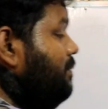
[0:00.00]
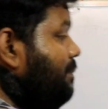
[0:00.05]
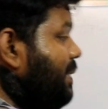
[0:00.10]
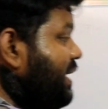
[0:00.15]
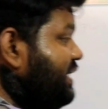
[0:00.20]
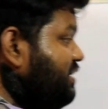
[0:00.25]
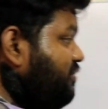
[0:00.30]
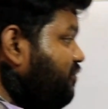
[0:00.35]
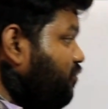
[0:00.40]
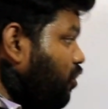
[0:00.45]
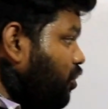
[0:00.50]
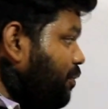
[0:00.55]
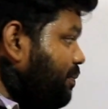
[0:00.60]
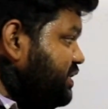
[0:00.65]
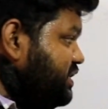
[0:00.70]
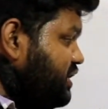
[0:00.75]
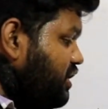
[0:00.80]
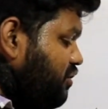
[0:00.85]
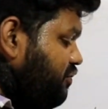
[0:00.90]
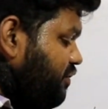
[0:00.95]
by the
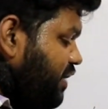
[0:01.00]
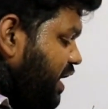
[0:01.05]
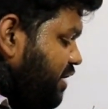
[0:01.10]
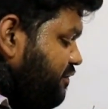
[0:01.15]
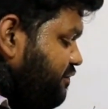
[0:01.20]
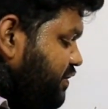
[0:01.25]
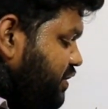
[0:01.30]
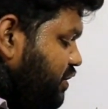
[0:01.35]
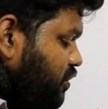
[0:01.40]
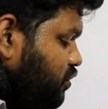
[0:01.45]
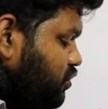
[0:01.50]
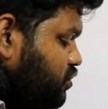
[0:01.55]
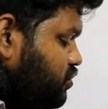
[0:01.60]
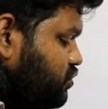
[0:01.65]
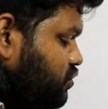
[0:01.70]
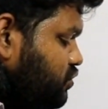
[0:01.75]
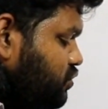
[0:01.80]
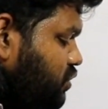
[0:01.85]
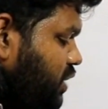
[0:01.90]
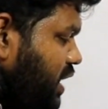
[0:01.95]
formation of
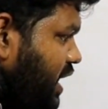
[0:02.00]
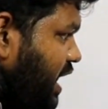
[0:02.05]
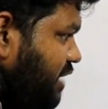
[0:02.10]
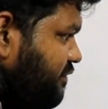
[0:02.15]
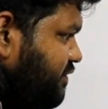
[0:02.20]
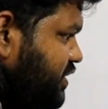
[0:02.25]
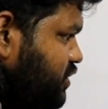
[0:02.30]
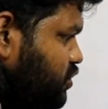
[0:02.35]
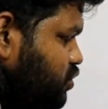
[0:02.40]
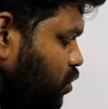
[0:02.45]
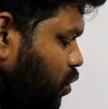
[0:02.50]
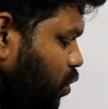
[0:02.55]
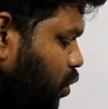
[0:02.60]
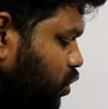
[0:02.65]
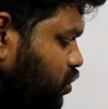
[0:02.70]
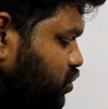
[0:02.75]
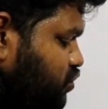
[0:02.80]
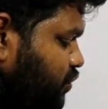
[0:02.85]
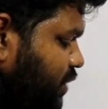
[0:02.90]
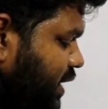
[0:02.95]

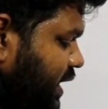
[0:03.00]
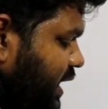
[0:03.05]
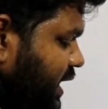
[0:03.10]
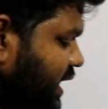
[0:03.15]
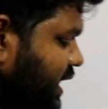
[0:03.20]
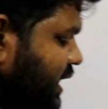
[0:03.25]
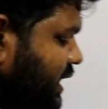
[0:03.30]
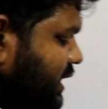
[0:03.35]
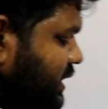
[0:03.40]
Fe2O3